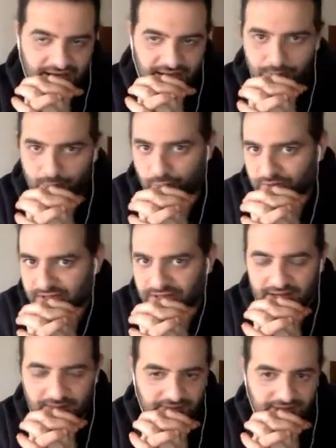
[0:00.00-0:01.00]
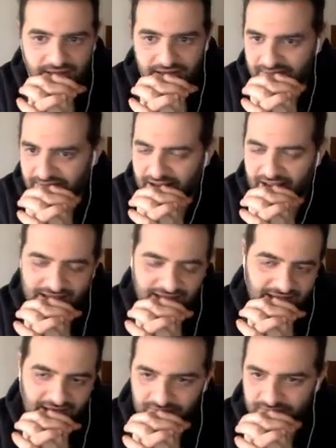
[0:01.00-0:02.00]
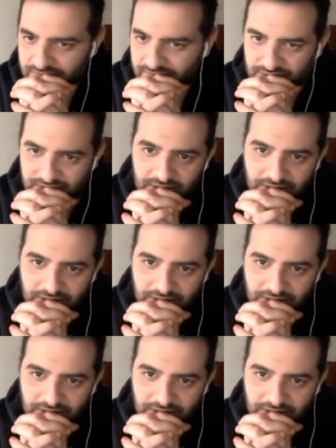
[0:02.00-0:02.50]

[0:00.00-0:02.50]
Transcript: and I've been winning in NBA that I can't even.